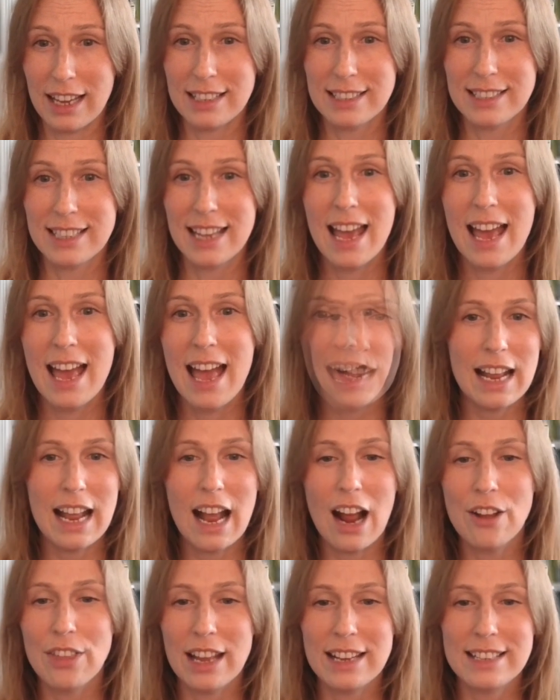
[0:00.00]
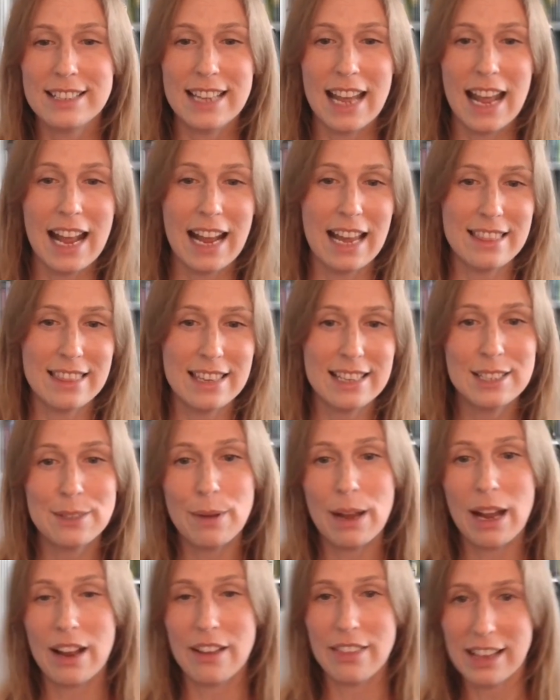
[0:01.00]
this? Are they saying it this
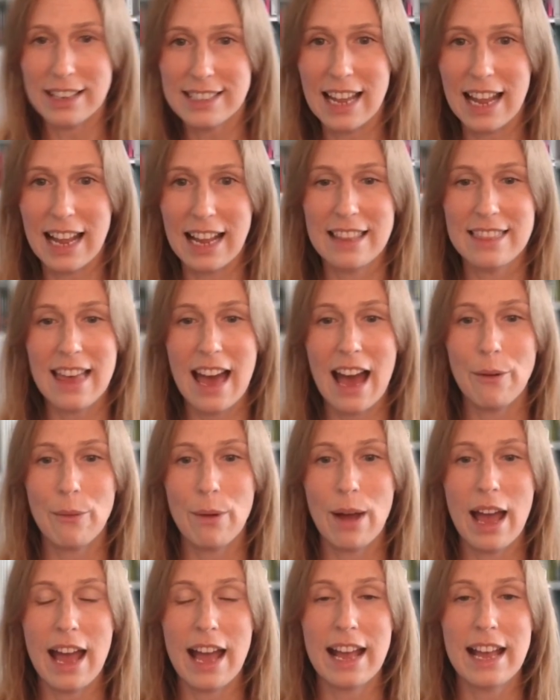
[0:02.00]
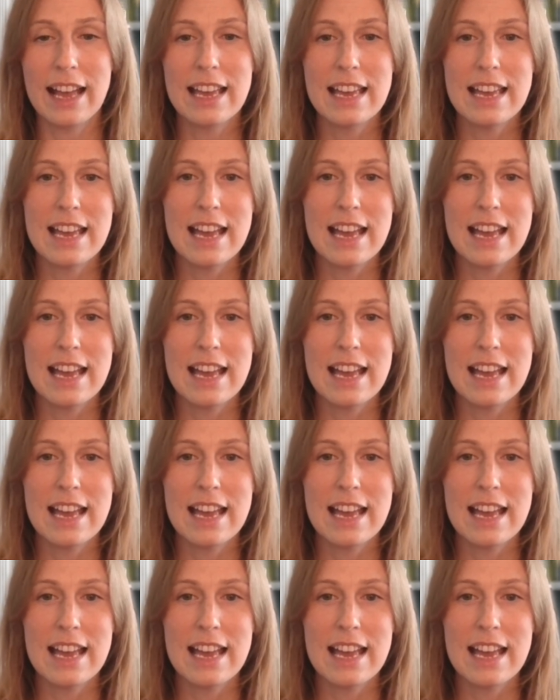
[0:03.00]
way? Are they saying it that way?